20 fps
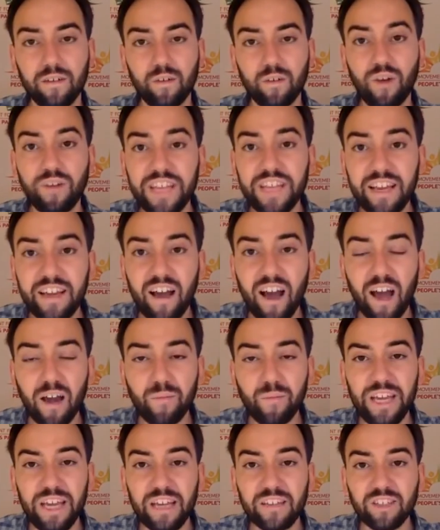while the
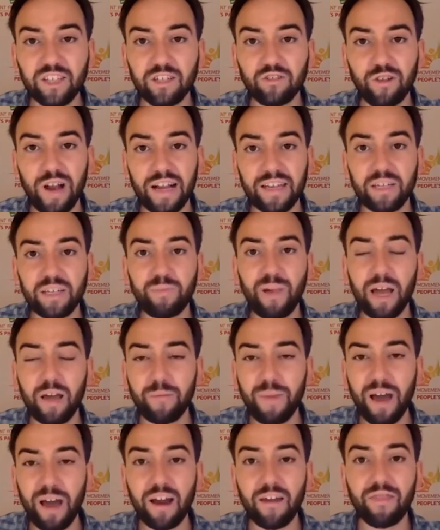economy has contracted by
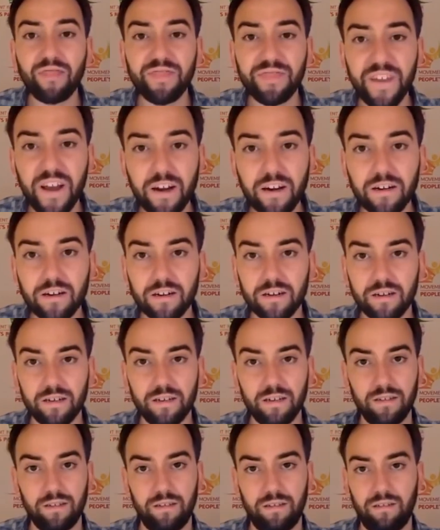about a third.